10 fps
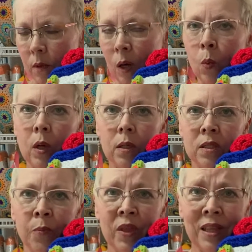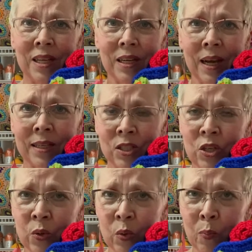What? Something that has to
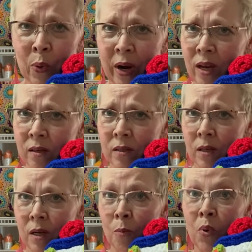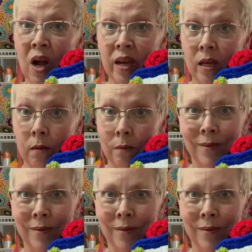do with brain. Brian.